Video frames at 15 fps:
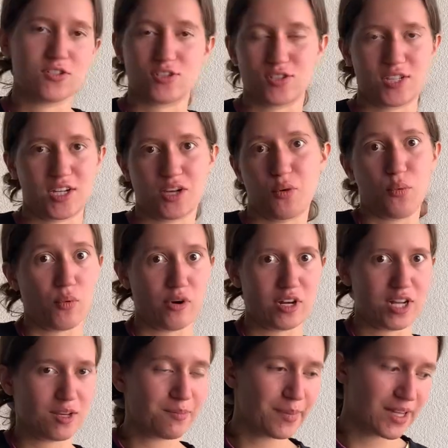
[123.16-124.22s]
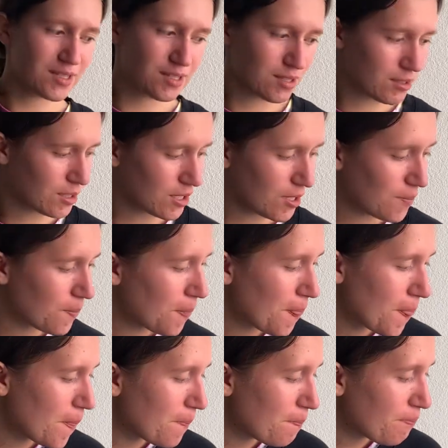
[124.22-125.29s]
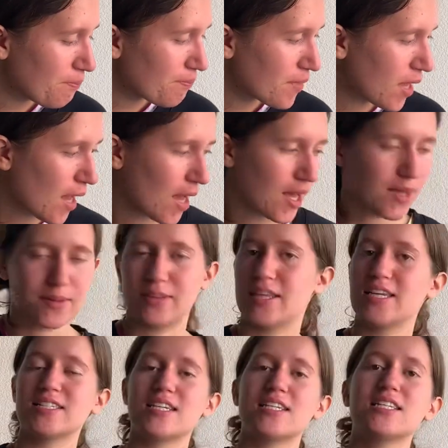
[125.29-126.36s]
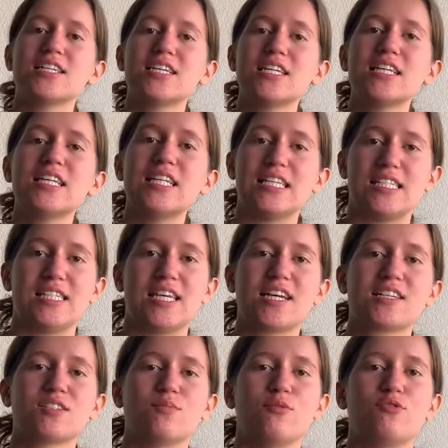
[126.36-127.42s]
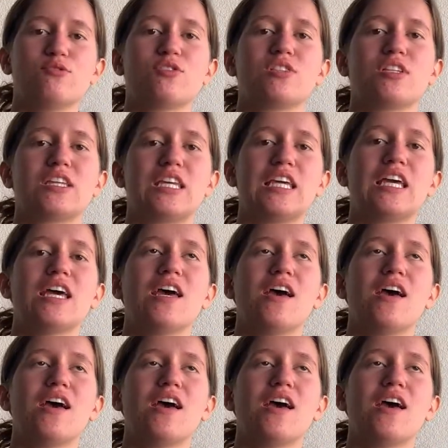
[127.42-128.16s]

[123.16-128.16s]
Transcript: just like a warning, basically. They tend to eat insects, mostly